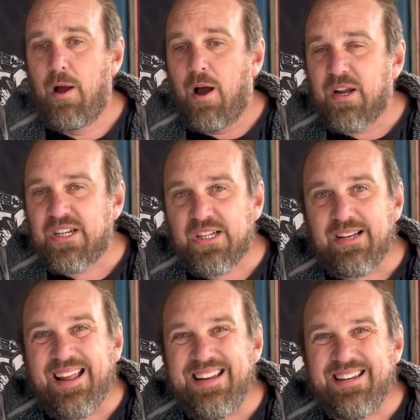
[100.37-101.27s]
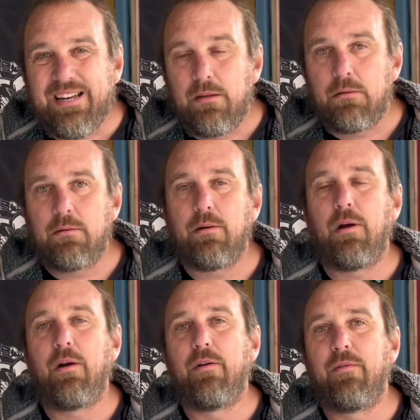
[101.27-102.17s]
a slate
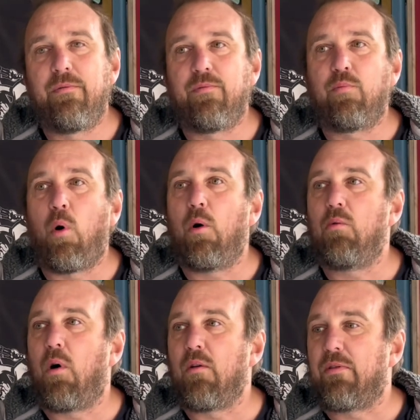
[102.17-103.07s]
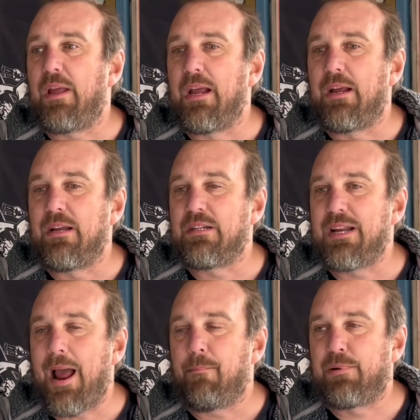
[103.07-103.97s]
of what I think is the
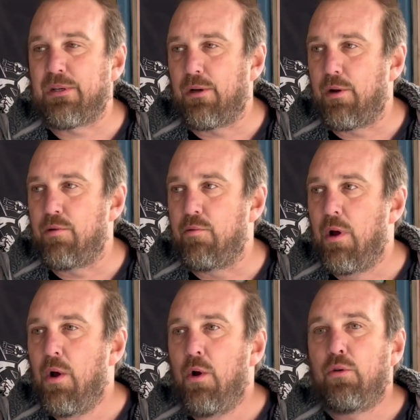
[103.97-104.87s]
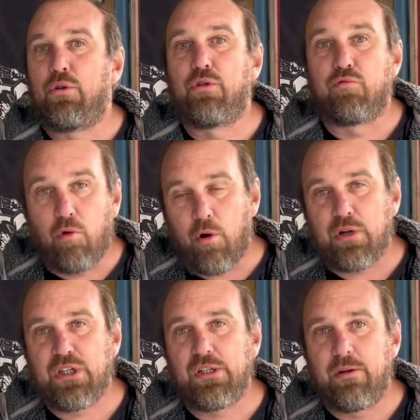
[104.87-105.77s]
absolute
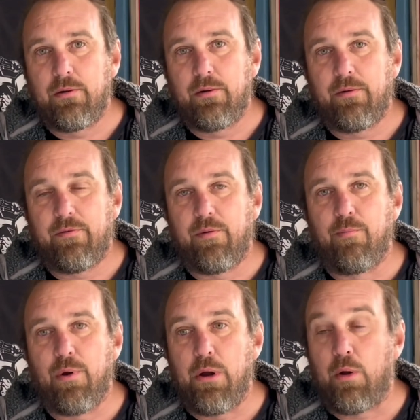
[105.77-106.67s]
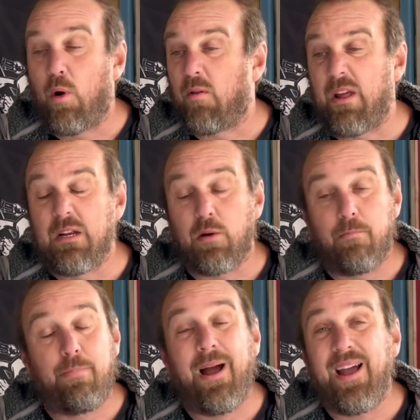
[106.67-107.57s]
dross from Brewdog. Things
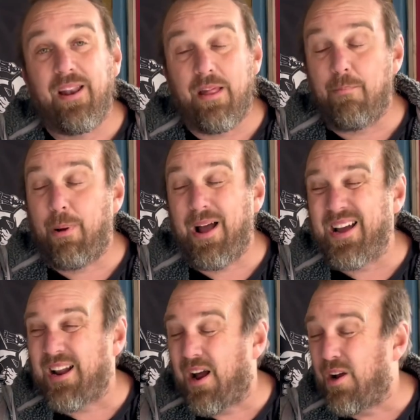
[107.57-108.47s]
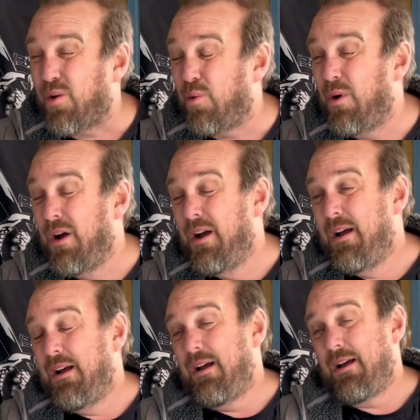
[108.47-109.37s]
like pale, their pale ale.
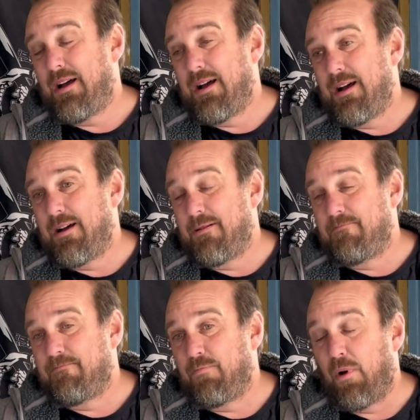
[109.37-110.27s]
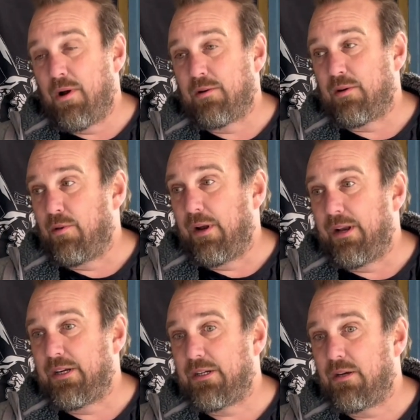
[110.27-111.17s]
Um, what else is on the
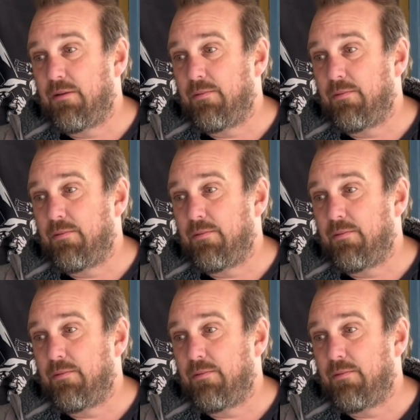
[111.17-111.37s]
list?